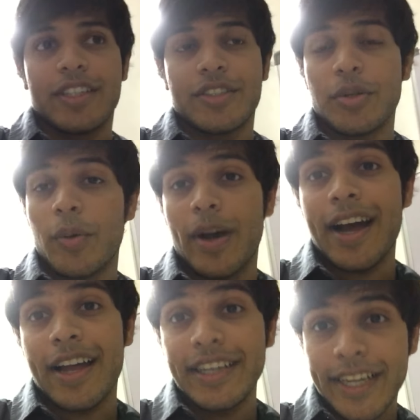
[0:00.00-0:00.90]
So
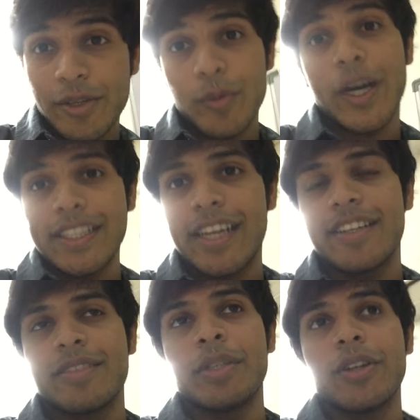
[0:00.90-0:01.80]
I'll tell you why that
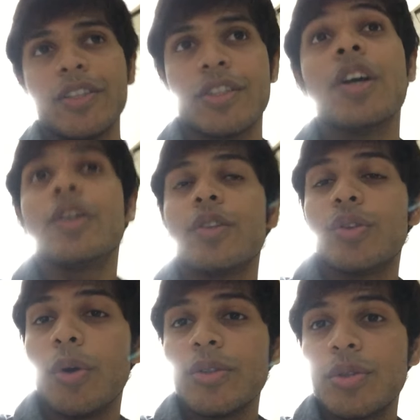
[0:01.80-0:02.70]
is, because
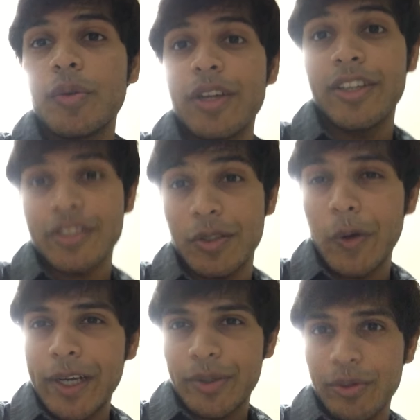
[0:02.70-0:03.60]
those who will risk
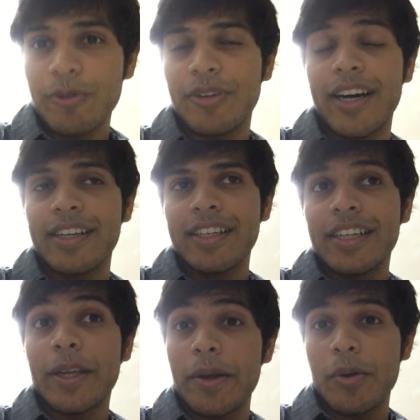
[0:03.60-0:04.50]
going too far
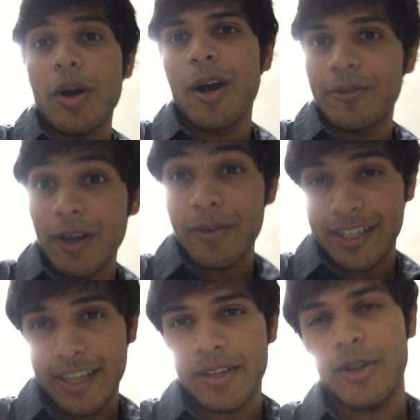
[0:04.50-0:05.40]
can know how far
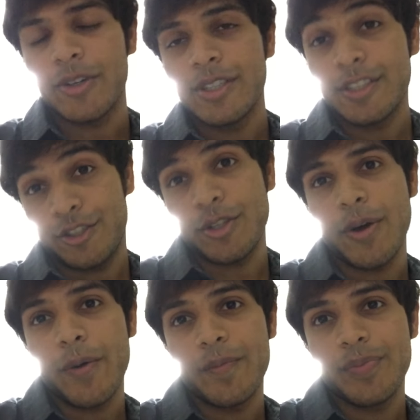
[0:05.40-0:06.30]
one can go.
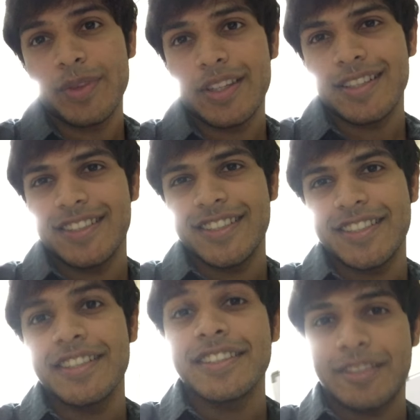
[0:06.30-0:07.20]
So
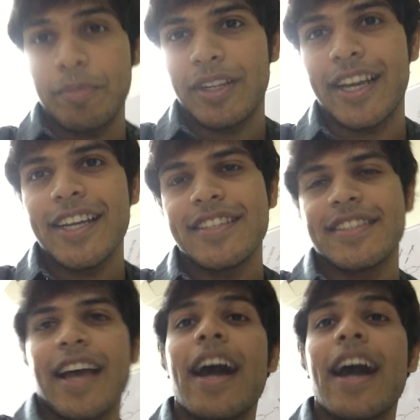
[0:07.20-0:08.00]
simple, guys.